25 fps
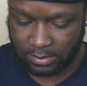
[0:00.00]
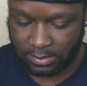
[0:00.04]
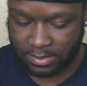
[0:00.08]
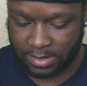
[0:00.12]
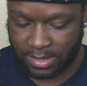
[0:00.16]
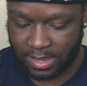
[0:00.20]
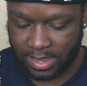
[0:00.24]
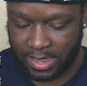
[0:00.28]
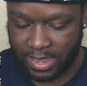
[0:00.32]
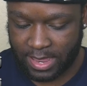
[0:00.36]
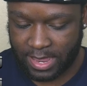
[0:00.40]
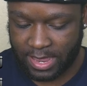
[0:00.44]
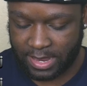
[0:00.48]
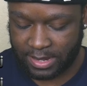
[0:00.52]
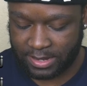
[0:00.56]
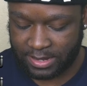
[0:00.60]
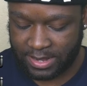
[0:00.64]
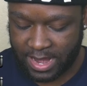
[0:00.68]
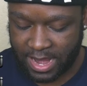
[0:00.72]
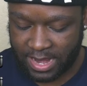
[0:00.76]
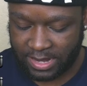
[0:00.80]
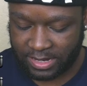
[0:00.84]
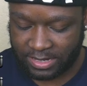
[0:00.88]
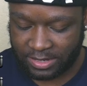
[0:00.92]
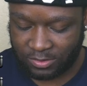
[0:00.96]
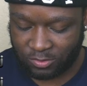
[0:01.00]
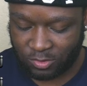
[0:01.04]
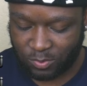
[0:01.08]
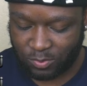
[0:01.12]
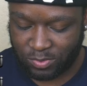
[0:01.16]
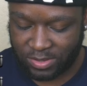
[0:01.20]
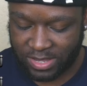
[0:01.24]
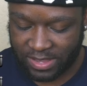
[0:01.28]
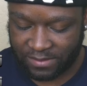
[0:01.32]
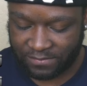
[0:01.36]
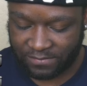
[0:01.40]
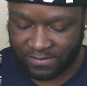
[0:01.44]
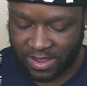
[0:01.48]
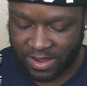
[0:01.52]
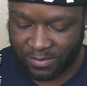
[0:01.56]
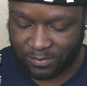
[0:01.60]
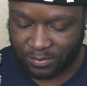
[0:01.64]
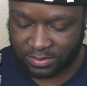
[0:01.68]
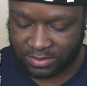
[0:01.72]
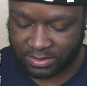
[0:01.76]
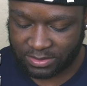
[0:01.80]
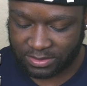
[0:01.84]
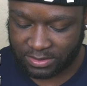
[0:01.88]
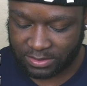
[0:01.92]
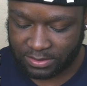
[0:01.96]
And Nike will be at
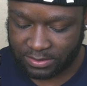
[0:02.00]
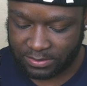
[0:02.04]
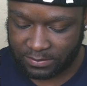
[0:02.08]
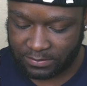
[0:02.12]
5%.